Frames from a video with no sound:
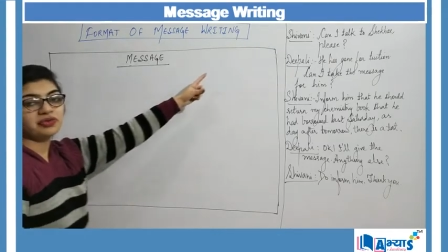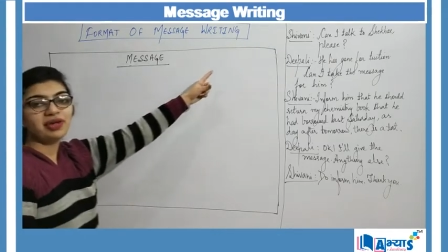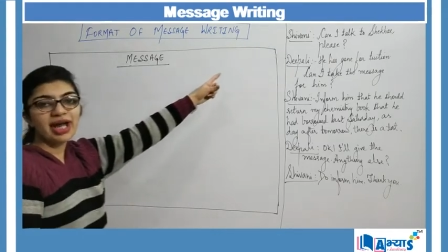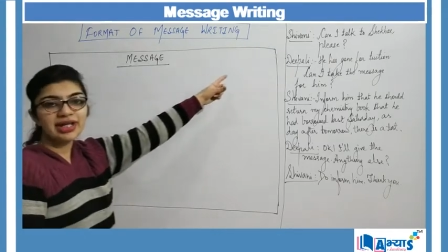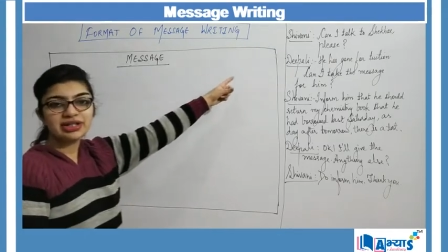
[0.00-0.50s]

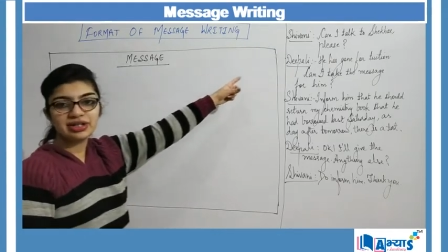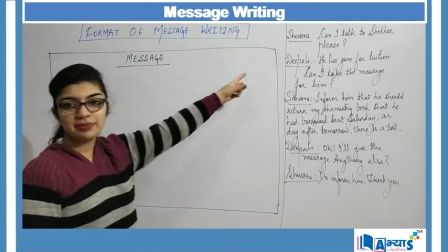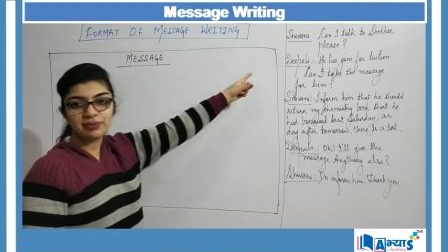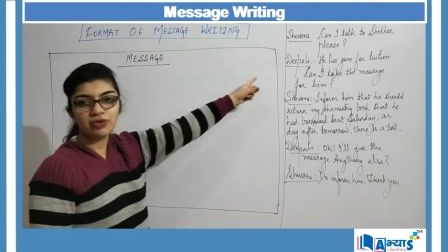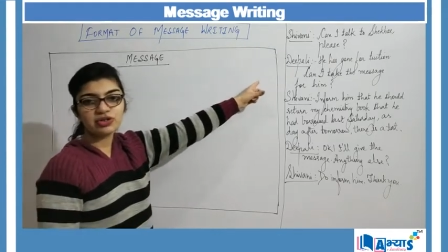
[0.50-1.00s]

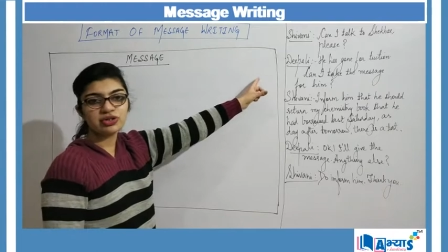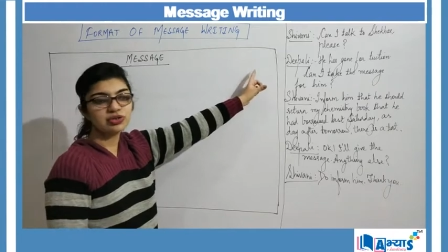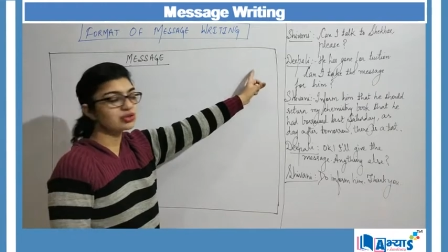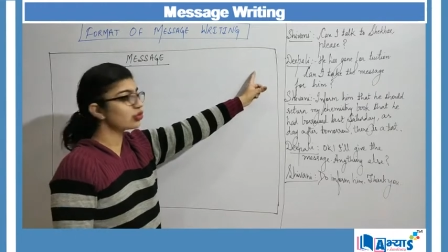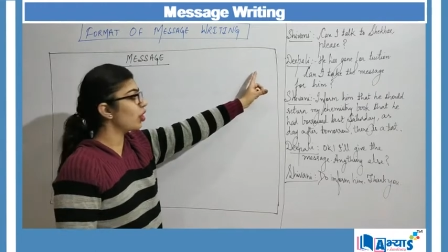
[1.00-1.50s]

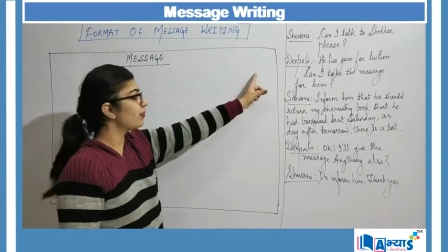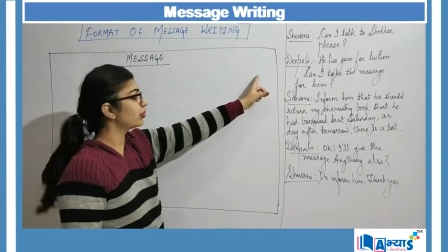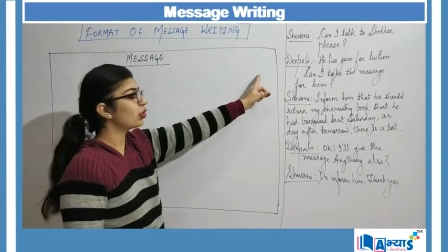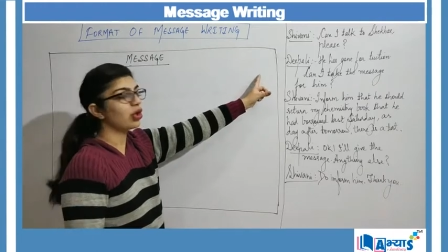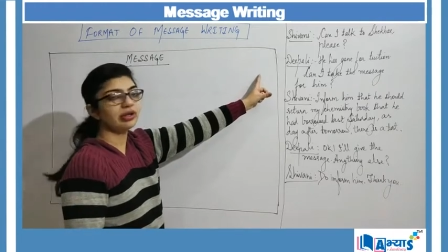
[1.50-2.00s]
rightmost
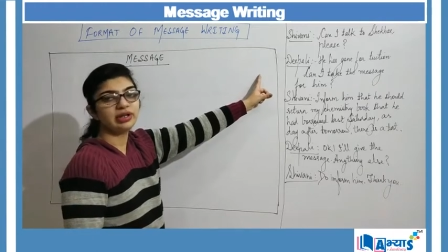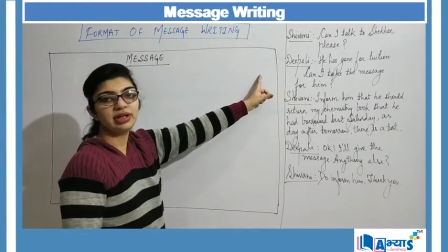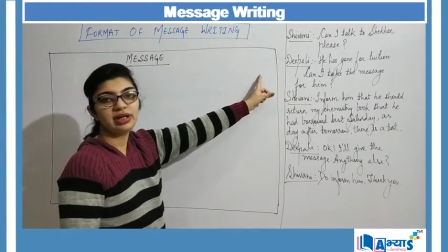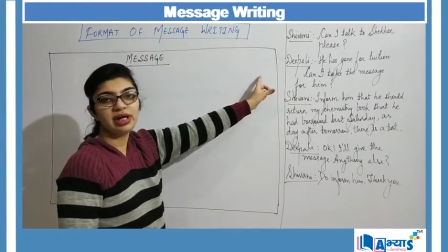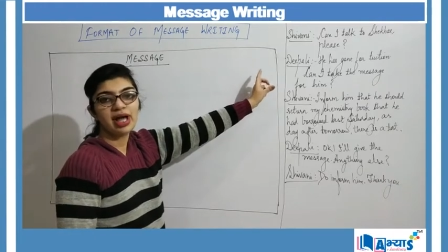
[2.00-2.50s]
top
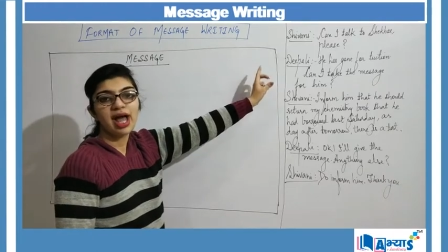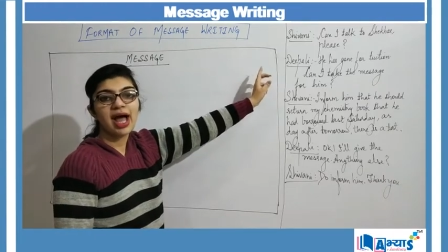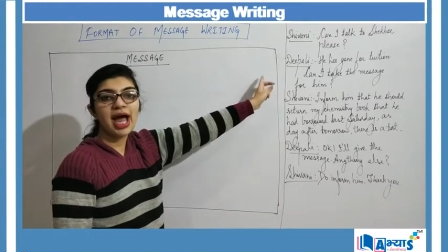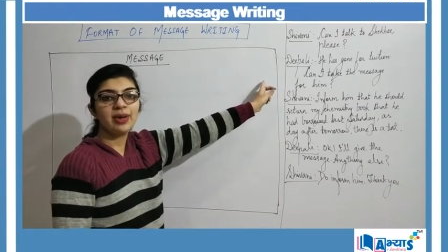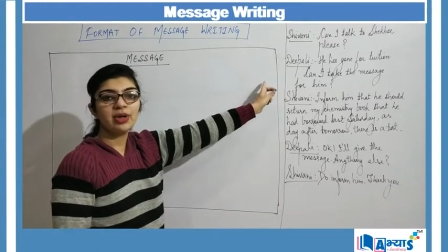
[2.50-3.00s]
corner,
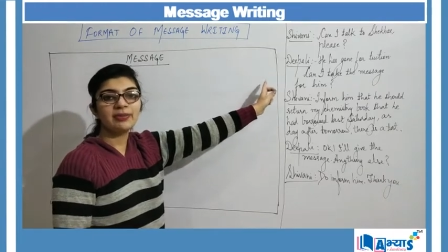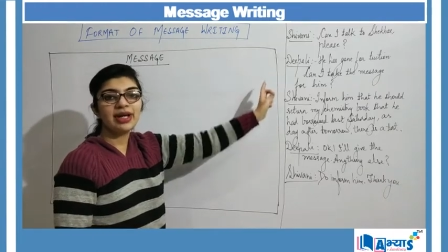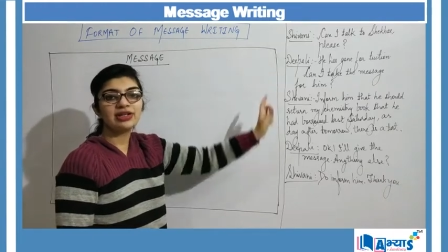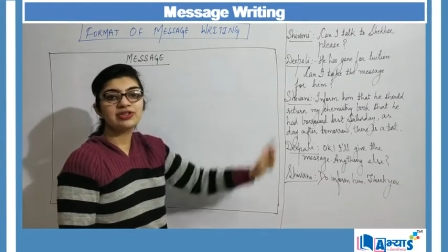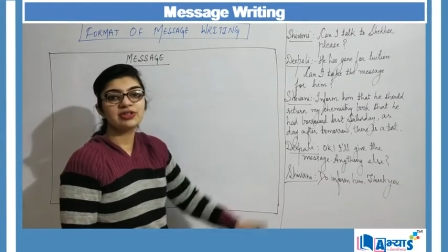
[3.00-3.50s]
I will
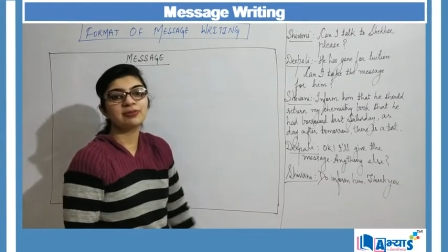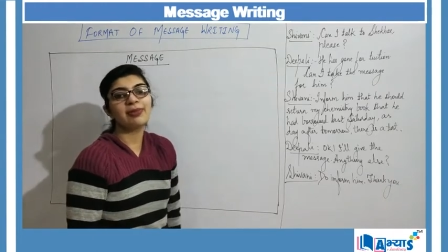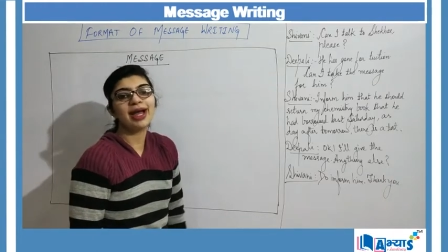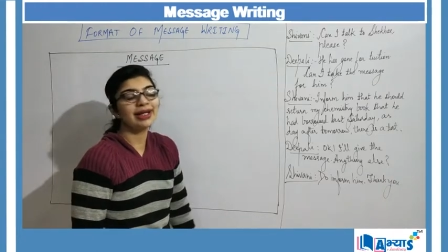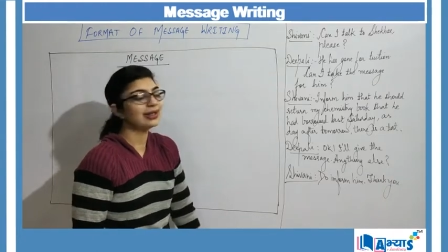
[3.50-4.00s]
mention
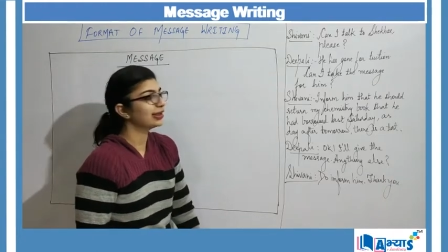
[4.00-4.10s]
my